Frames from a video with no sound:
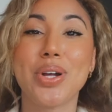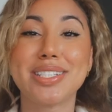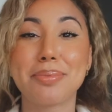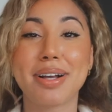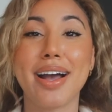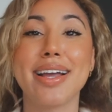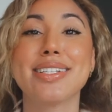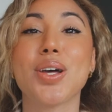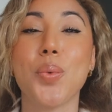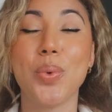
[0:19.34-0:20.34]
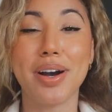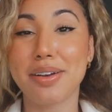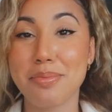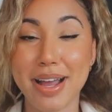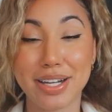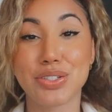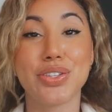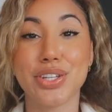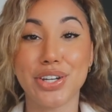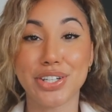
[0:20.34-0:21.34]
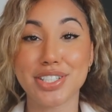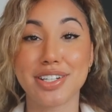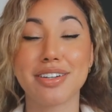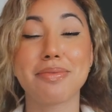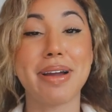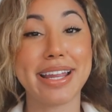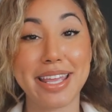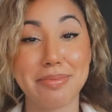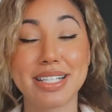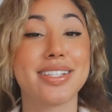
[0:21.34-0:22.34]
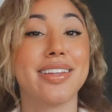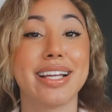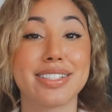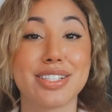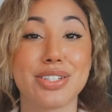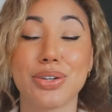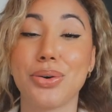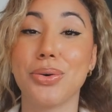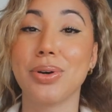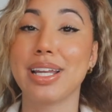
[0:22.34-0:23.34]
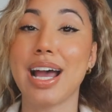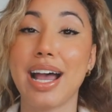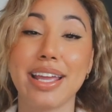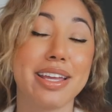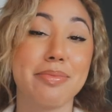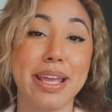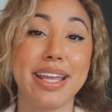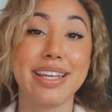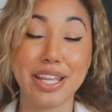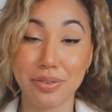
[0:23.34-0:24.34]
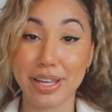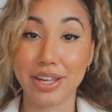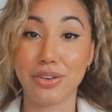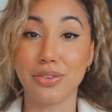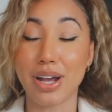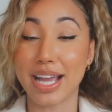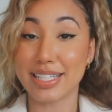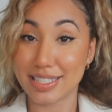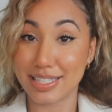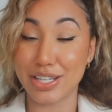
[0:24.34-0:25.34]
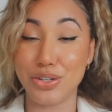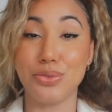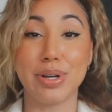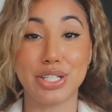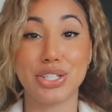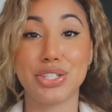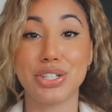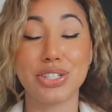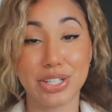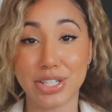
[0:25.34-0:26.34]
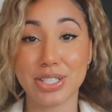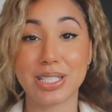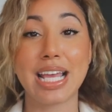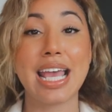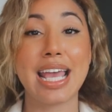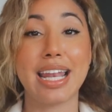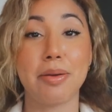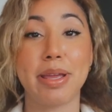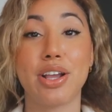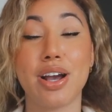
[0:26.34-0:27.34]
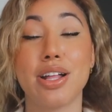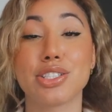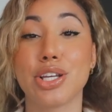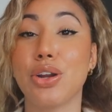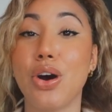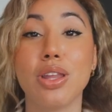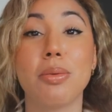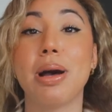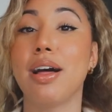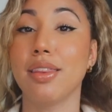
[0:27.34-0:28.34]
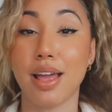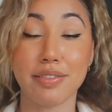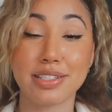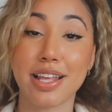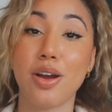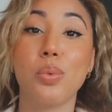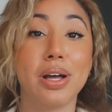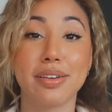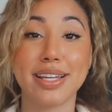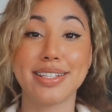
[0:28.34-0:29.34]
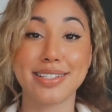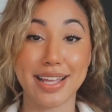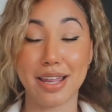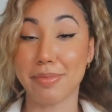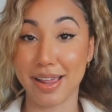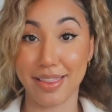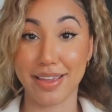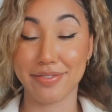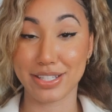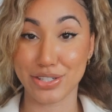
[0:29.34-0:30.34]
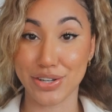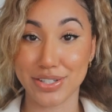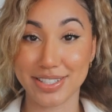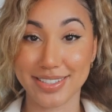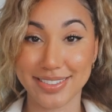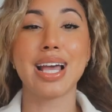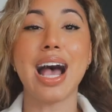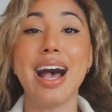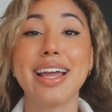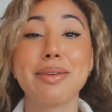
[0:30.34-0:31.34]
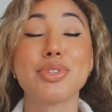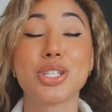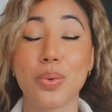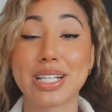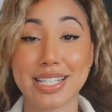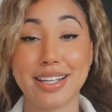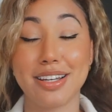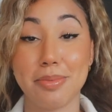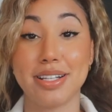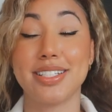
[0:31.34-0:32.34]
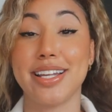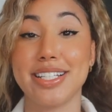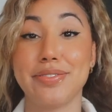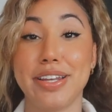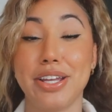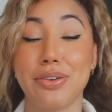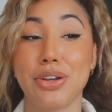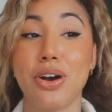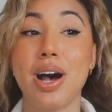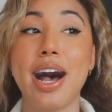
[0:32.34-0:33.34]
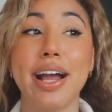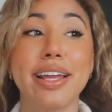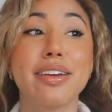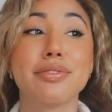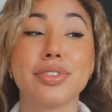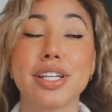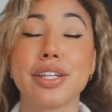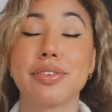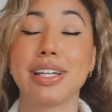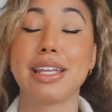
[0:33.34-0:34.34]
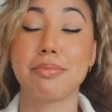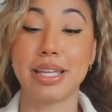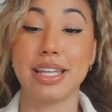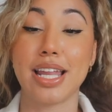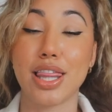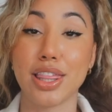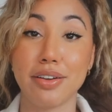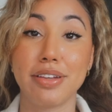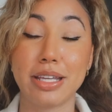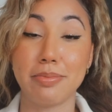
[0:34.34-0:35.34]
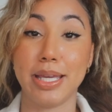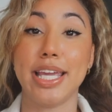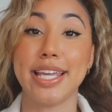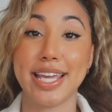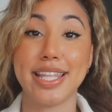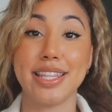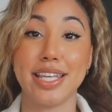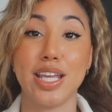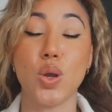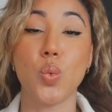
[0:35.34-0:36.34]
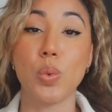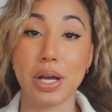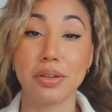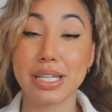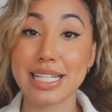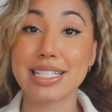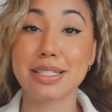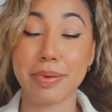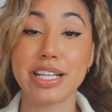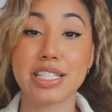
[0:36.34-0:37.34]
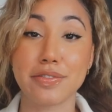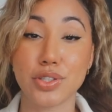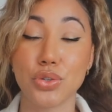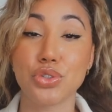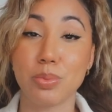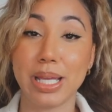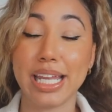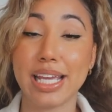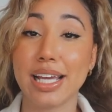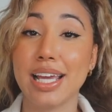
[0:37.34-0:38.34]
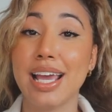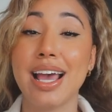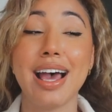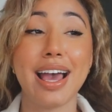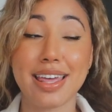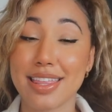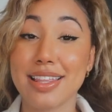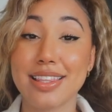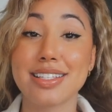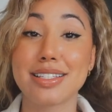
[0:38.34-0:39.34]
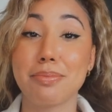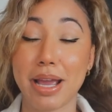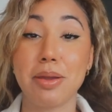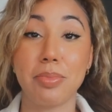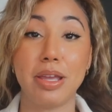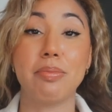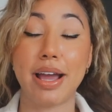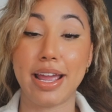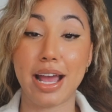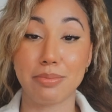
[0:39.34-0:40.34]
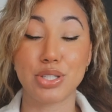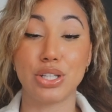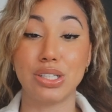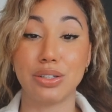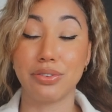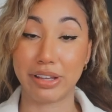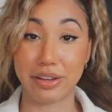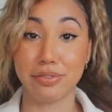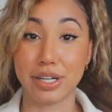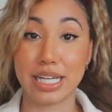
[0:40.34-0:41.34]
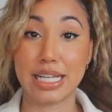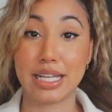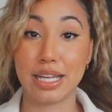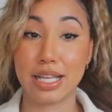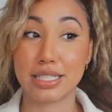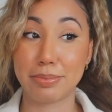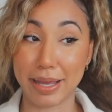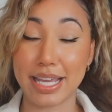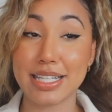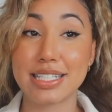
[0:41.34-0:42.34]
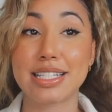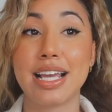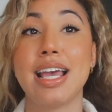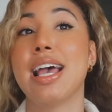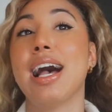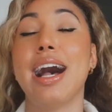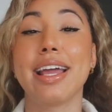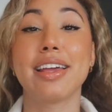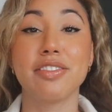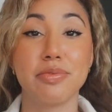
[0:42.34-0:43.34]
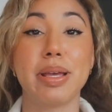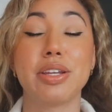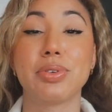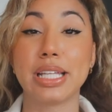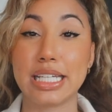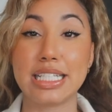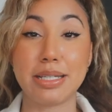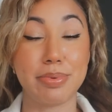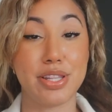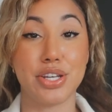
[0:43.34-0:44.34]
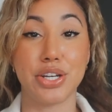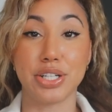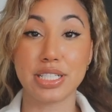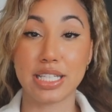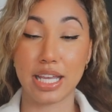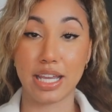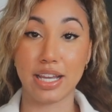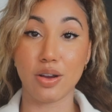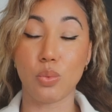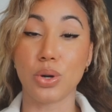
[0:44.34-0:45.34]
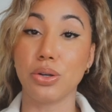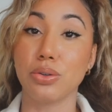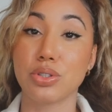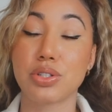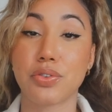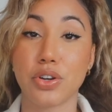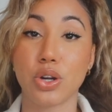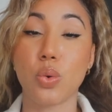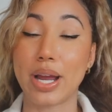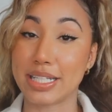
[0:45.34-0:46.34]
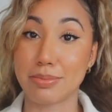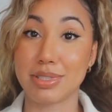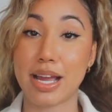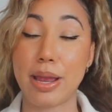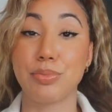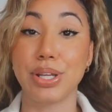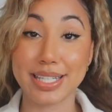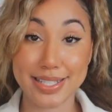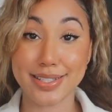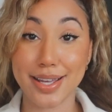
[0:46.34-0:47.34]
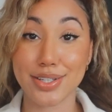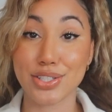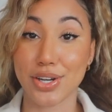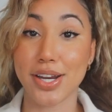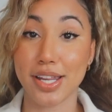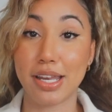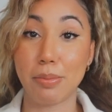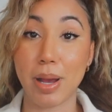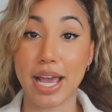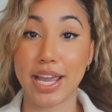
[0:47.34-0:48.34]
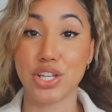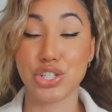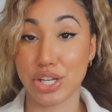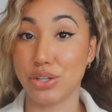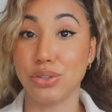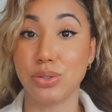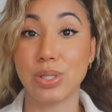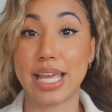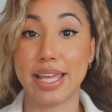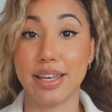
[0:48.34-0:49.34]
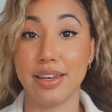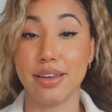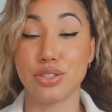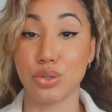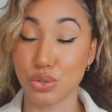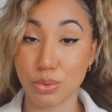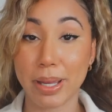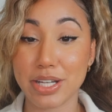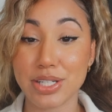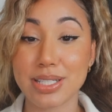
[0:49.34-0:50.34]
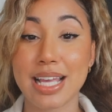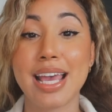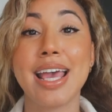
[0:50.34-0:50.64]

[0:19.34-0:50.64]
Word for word: What's up guys, welcome back to The Nurse Nook. My name is Alexis Nicole and I am a neonatal ICU registered nurse, and I make content all about lifestyle, wellness, and my life as a nurse. I am so excited about today's video, y'all. I have really been loving being in the wellness space of social media. I think this might be my absolute favorite space. I have been really deep in the nursing world for quite some time, really since I started my channel and social pages.